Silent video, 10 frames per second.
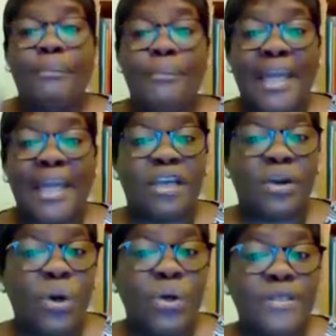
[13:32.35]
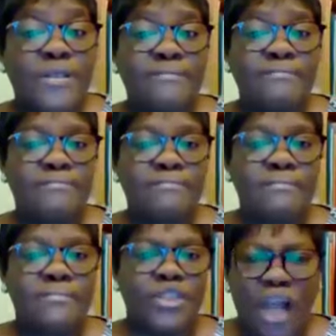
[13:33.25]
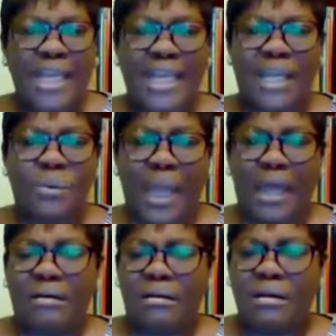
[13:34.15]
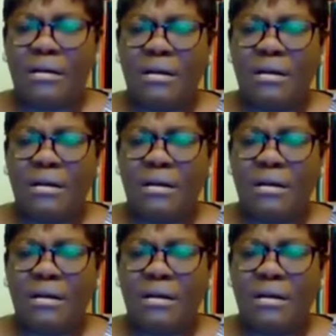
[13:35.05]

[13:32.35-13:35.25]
not make it good? Surely he will.